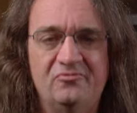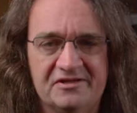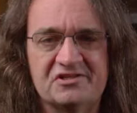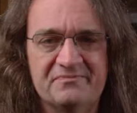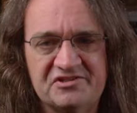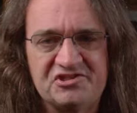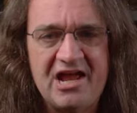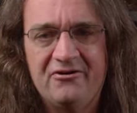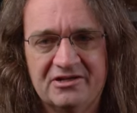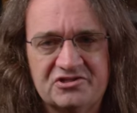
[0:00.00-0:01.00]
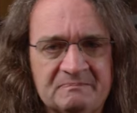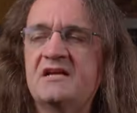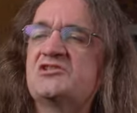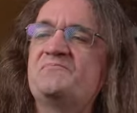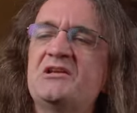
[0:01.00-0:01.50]
wisdom is challenged,
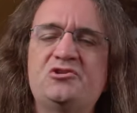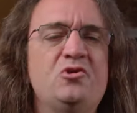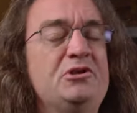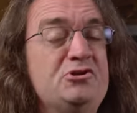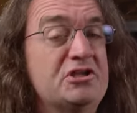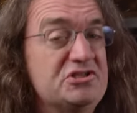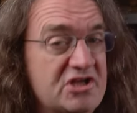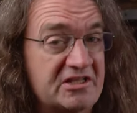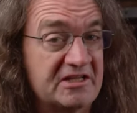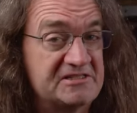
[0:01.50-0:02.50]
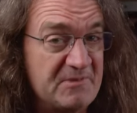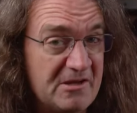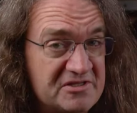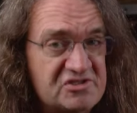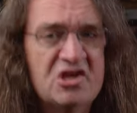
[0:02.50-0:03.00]
especially when you conduct
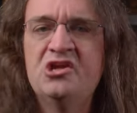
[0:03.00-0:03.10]
experiments